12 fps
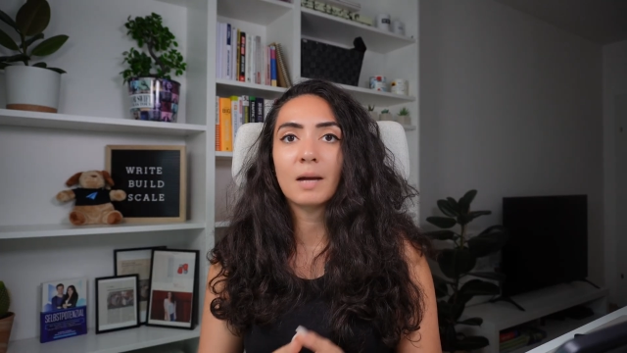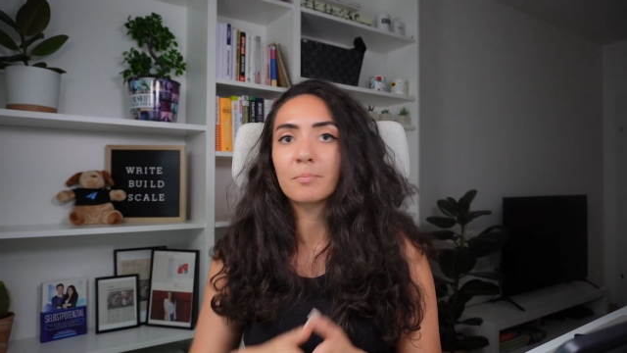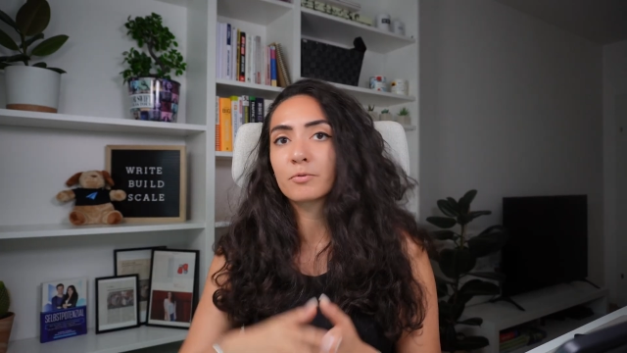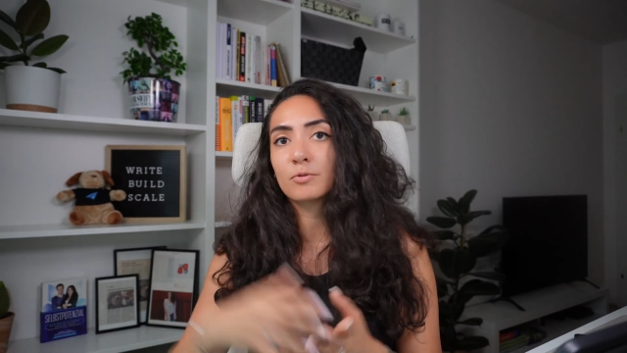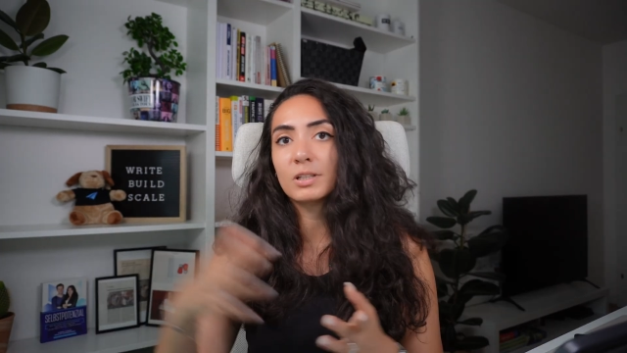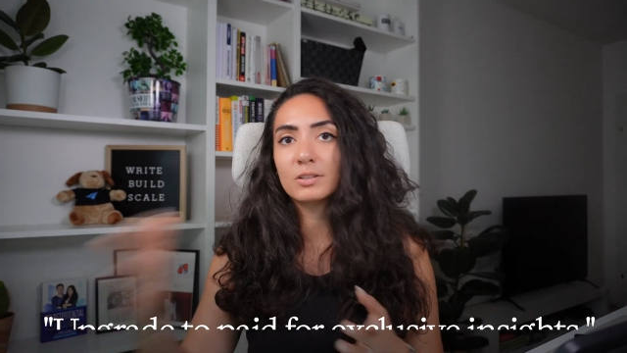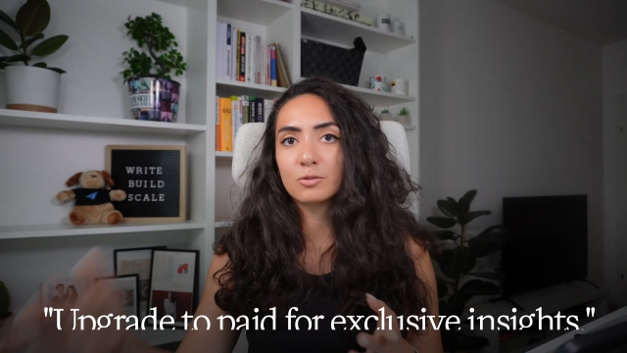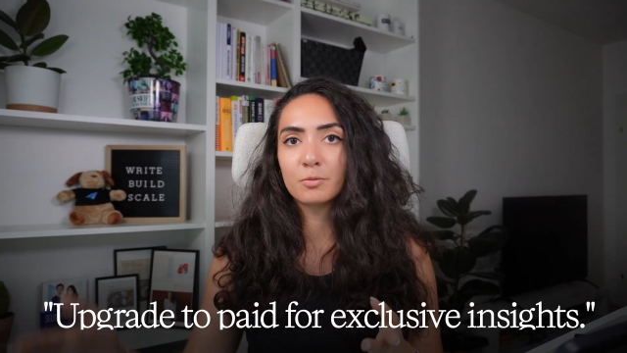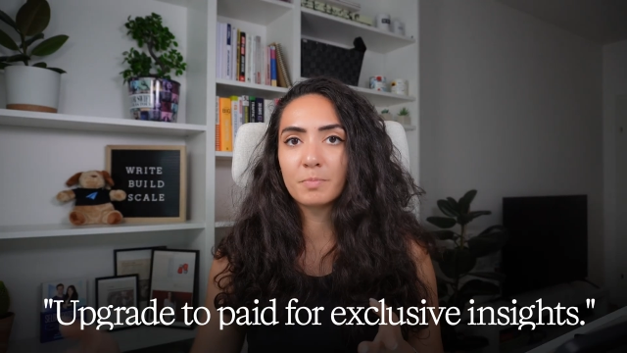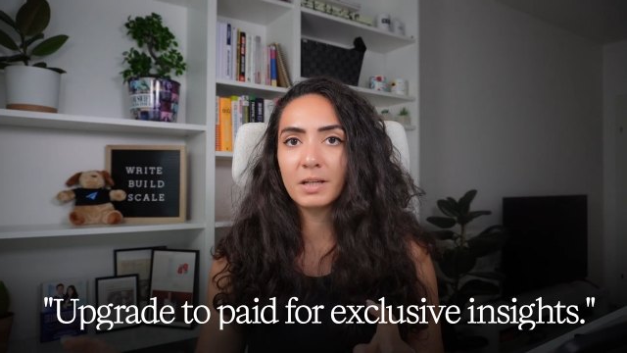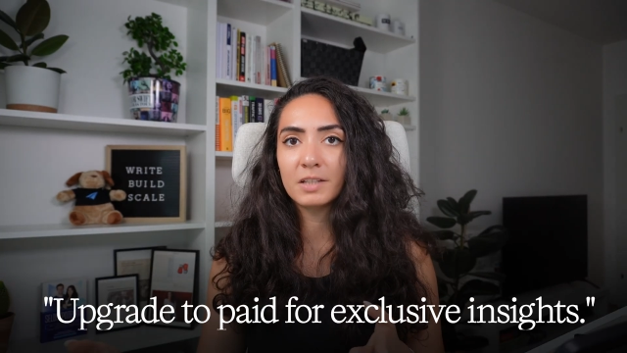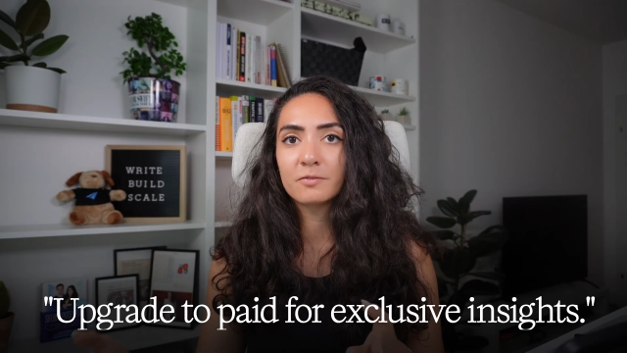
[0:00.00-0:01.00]
upgrade to
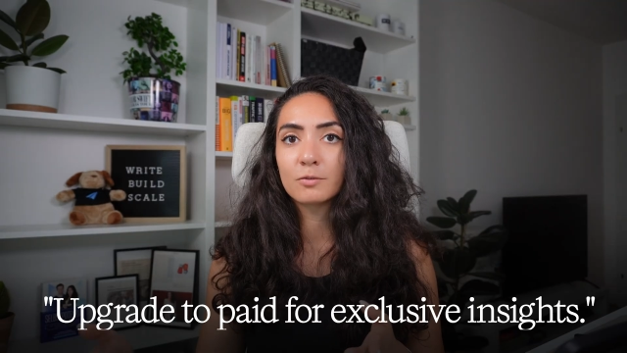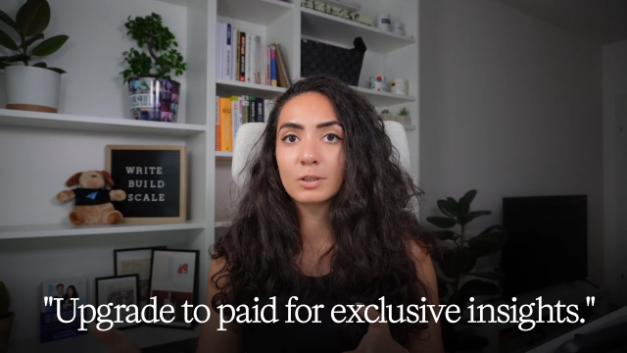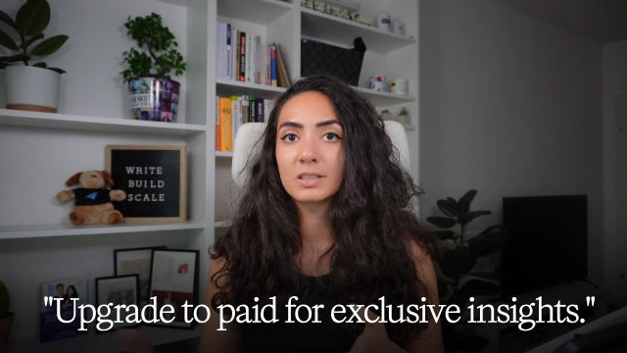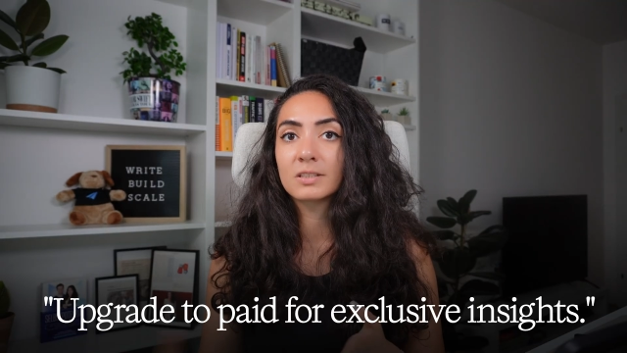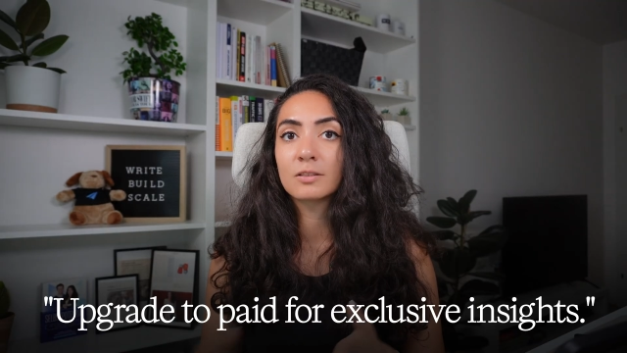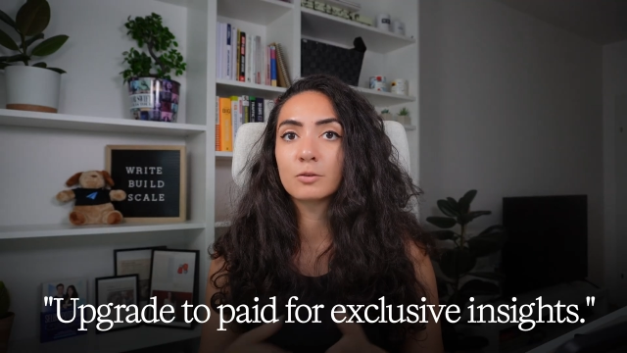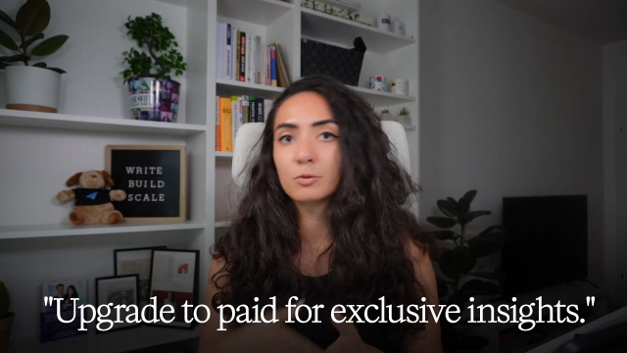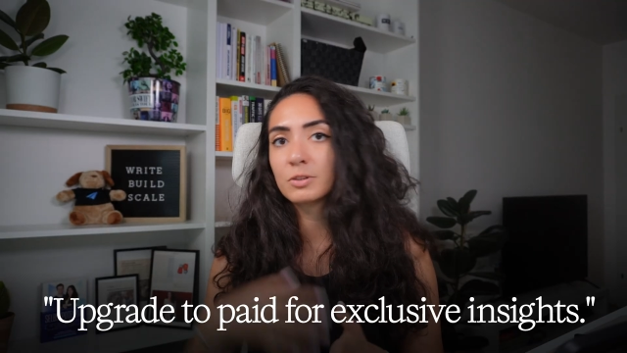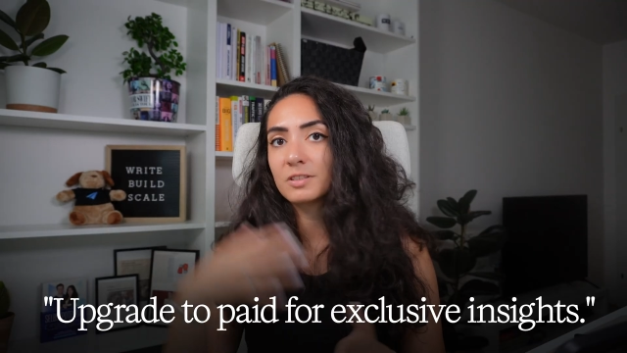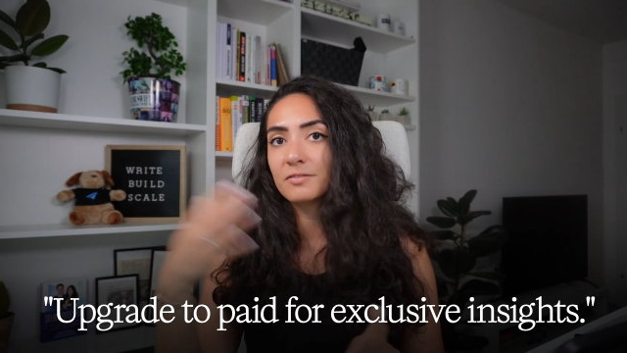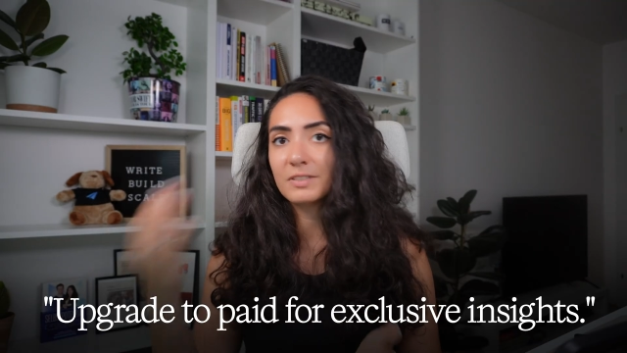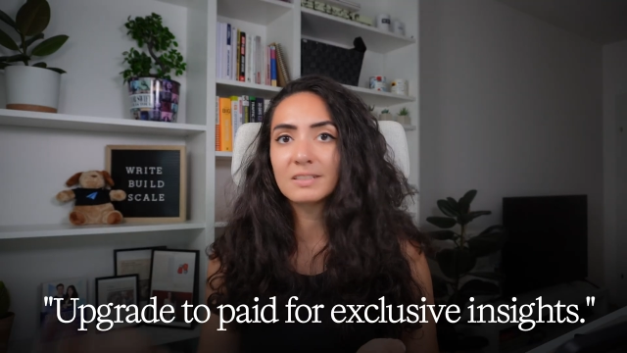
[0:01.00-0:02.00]
paid for
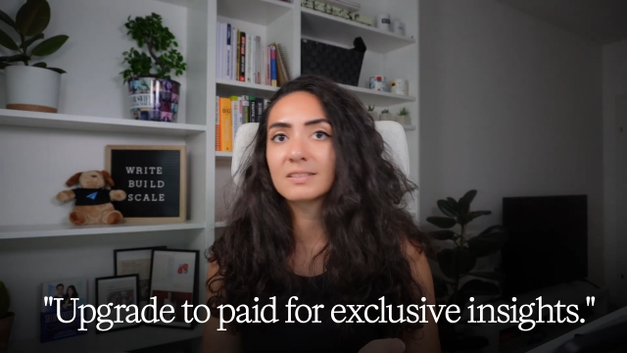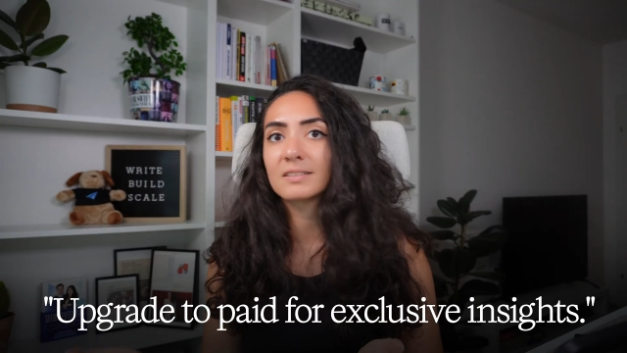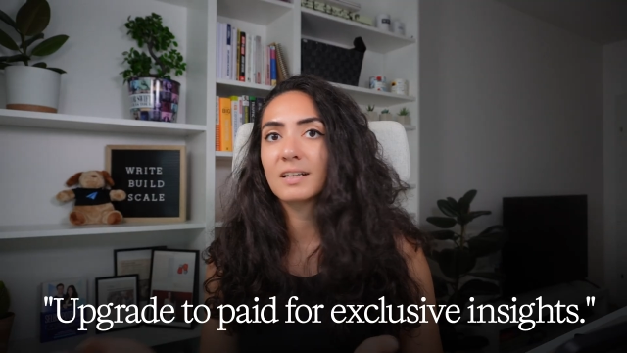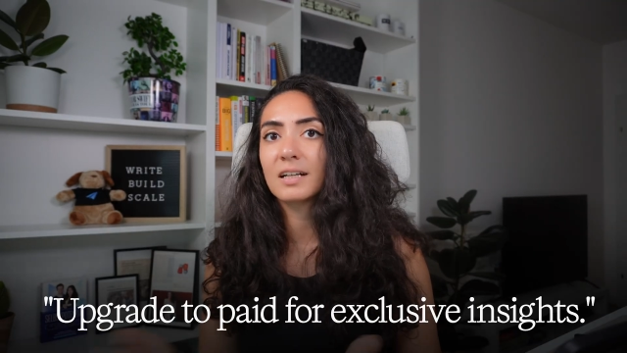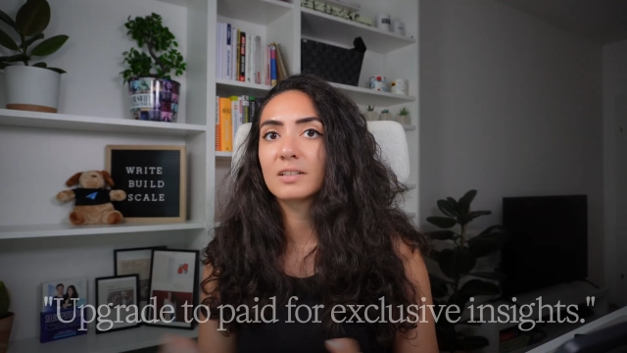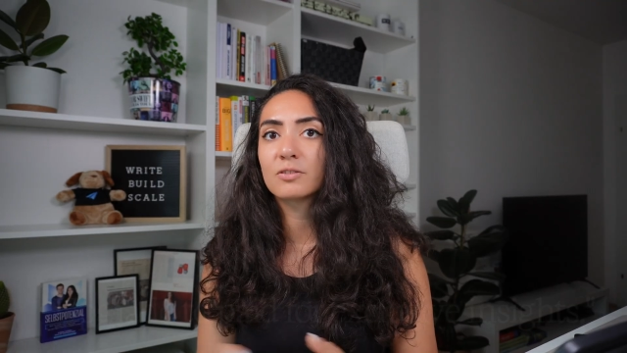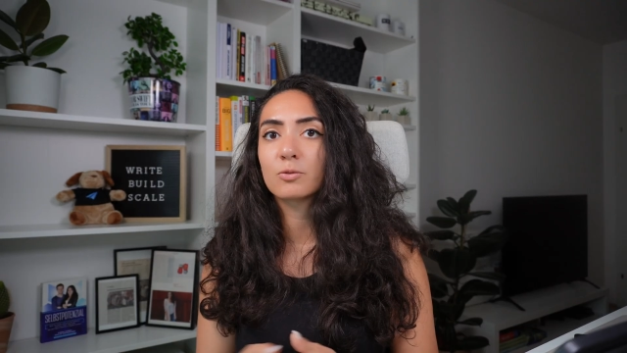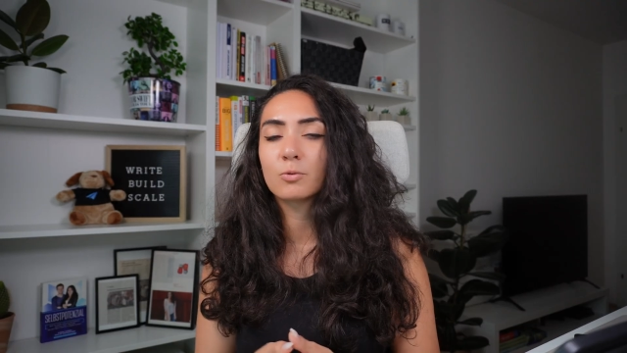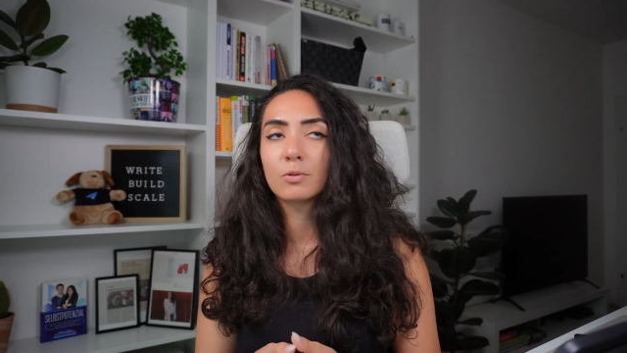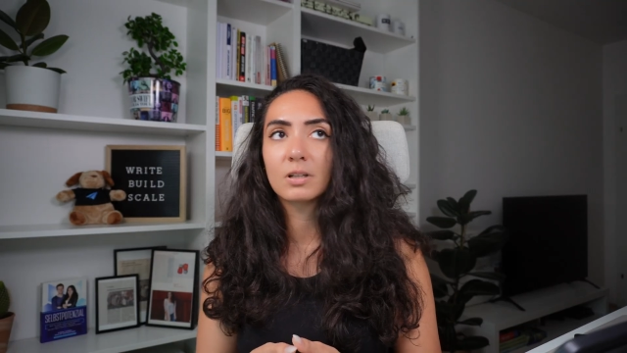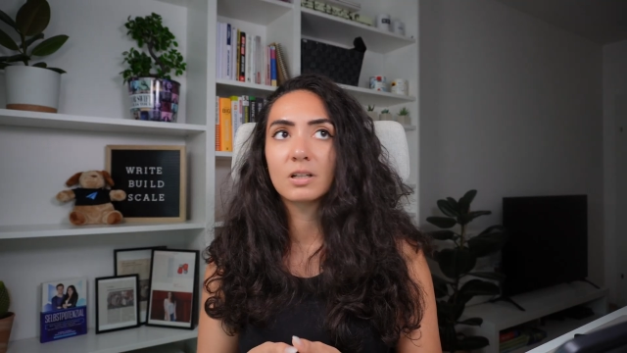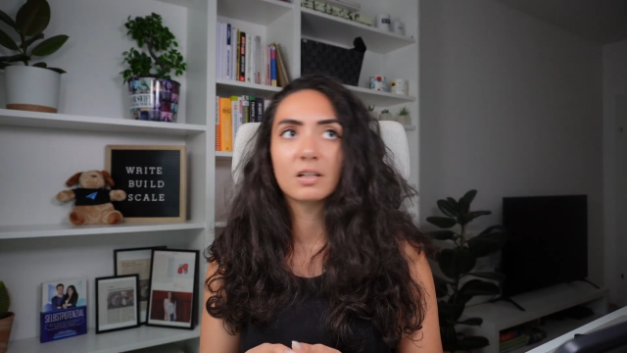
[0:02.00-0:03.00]
exclusive insights
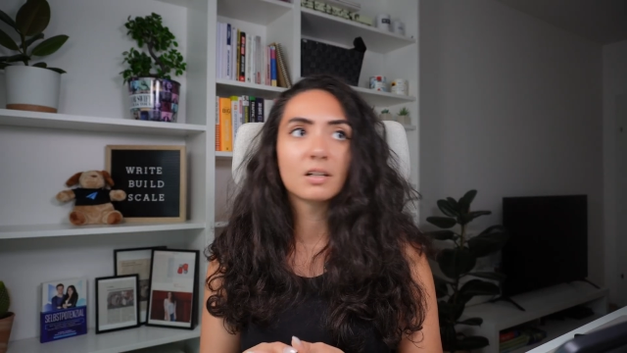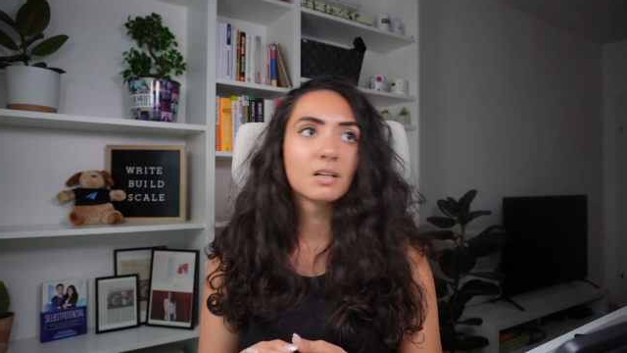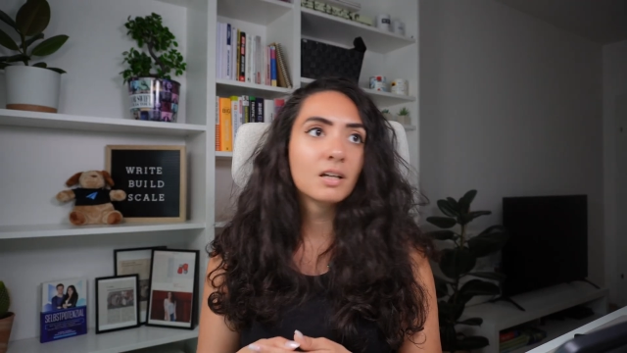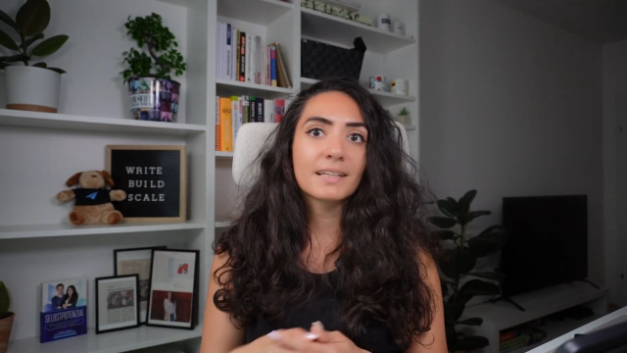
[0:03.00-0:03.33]
or